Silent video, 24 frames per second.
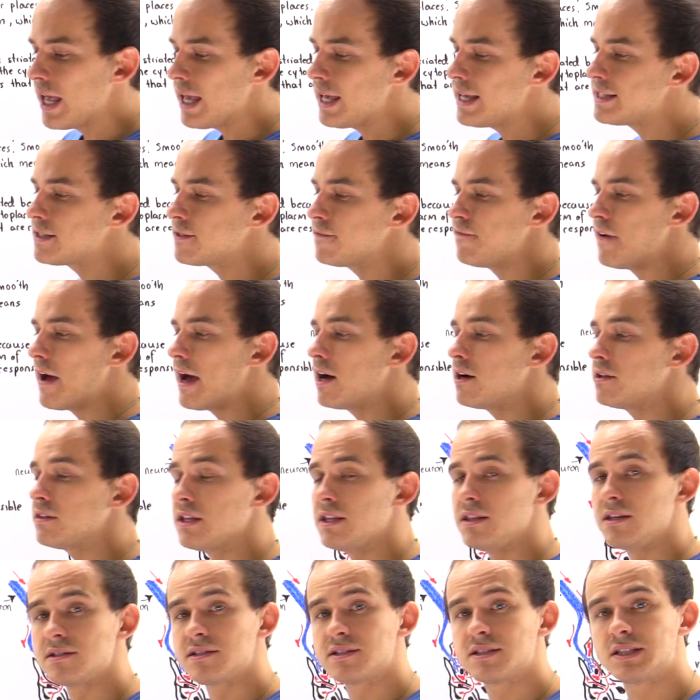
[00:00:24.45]
It's found
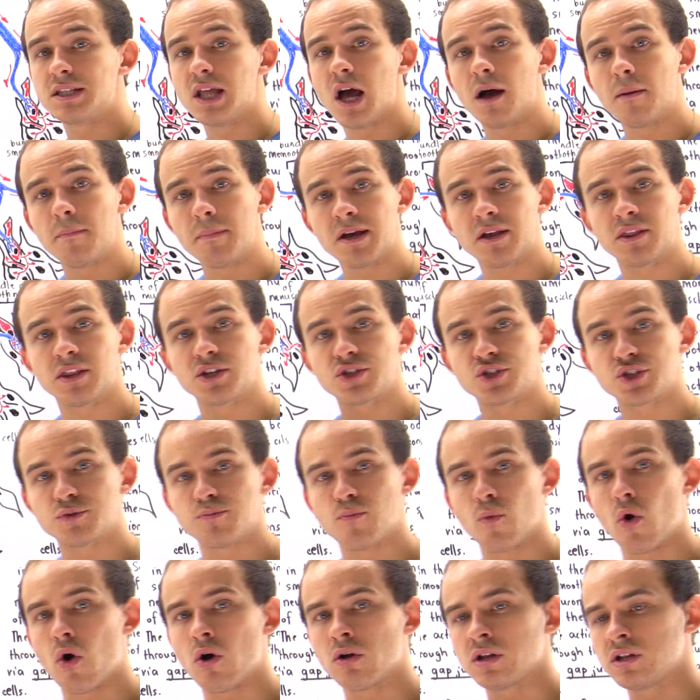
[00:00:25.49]
in the stomach, the
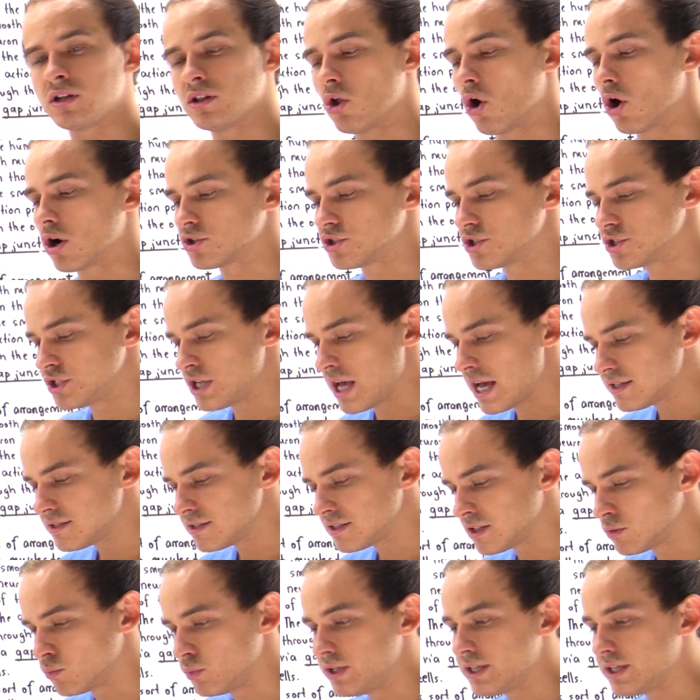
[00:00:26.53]
small and large intestine.